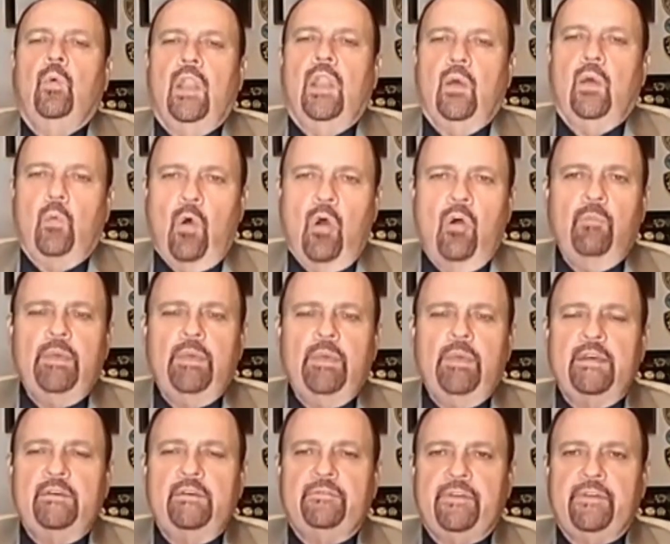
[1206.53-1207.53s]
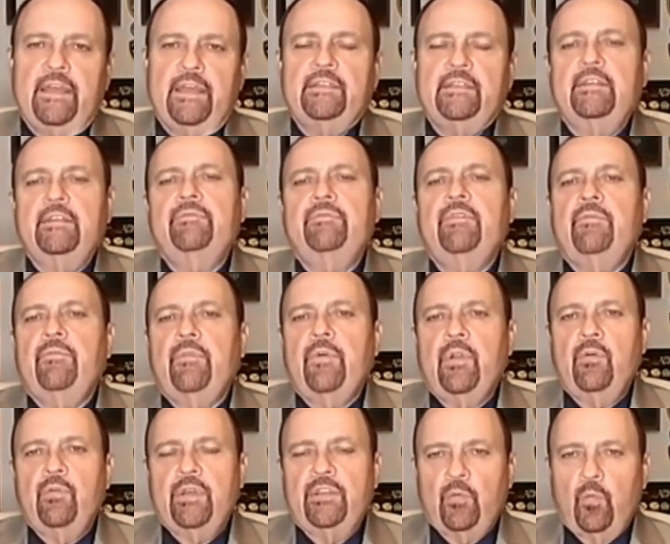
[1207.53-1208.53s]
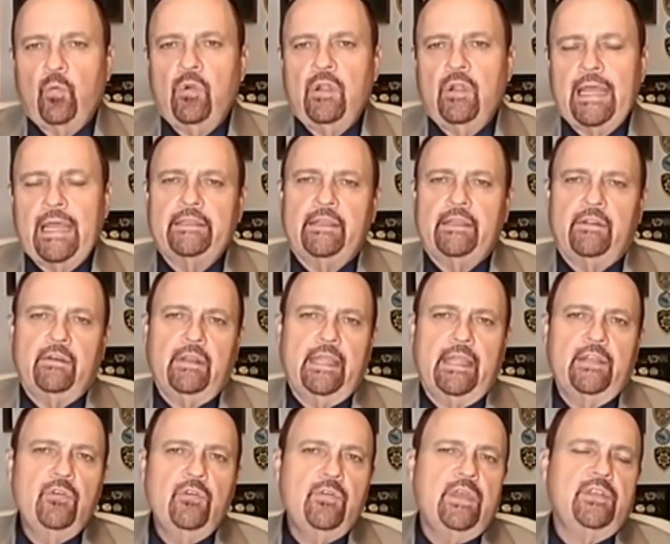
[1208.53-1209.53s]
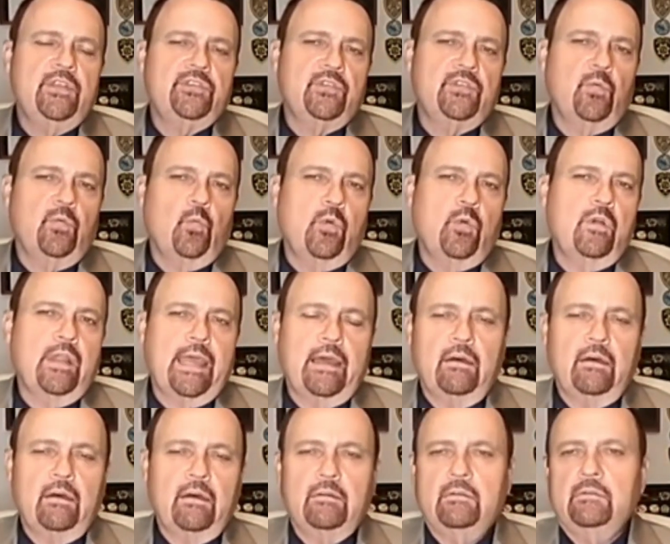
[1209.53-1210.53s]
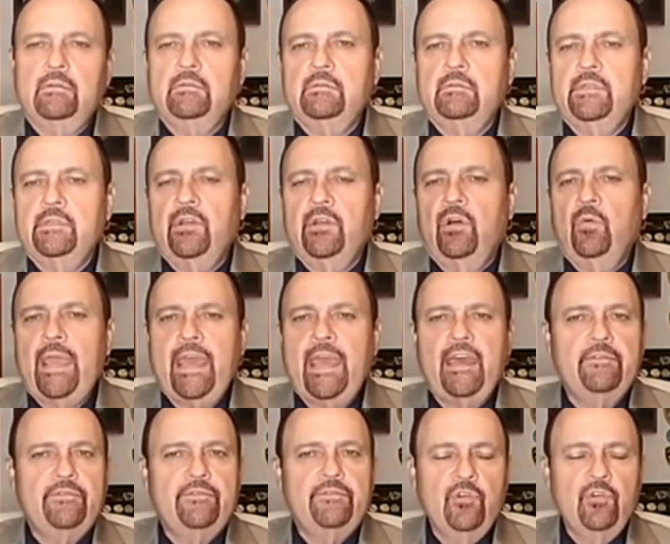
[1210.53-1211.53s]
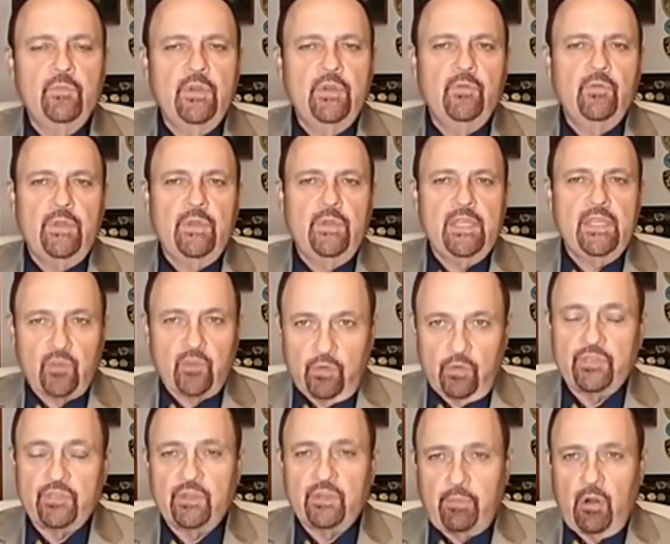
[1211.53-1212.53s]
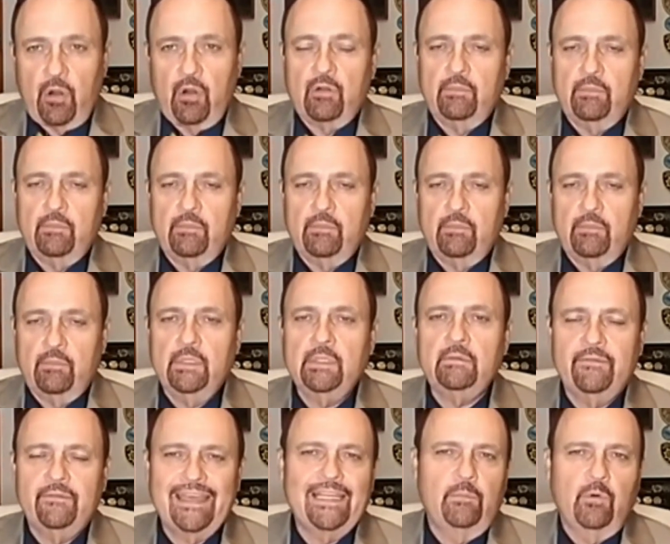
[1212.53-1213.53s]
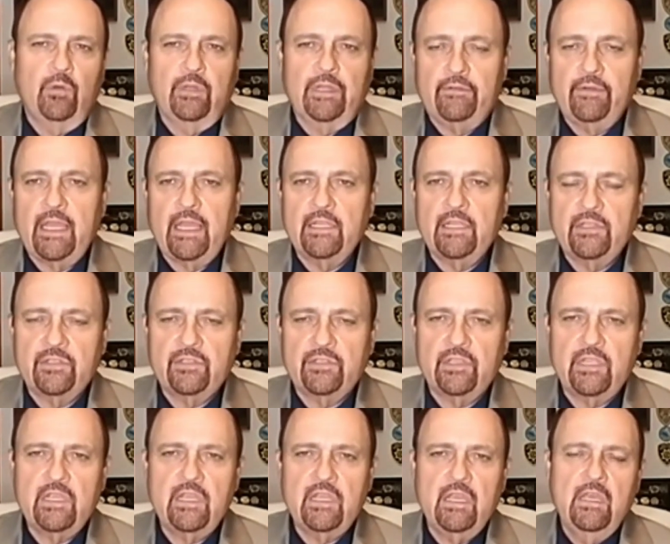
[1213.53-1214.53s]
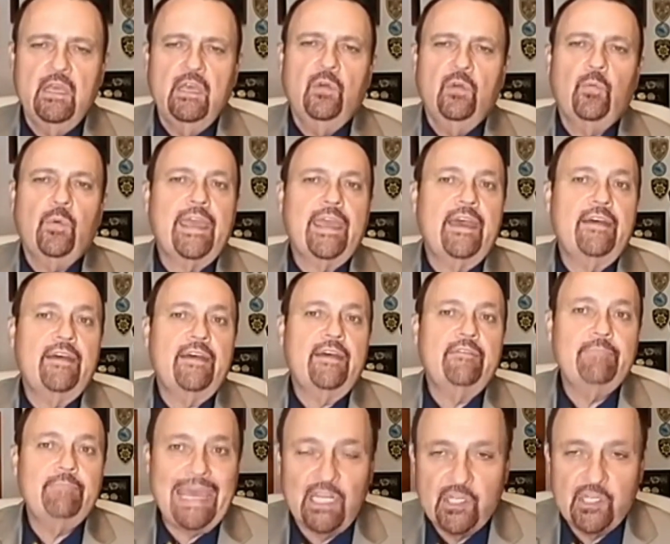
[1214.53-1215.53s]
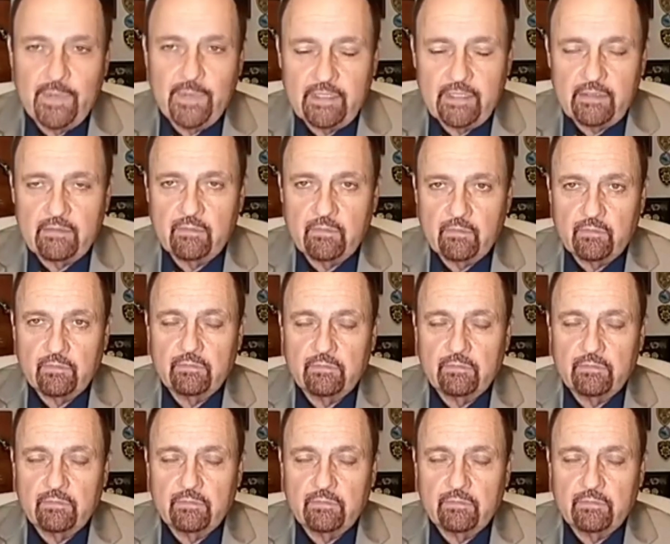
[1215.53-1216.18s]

Well, it won't be effective if we don't get the word out there. And who gets the word out? You know, we have human resources department available to every agency. We have management,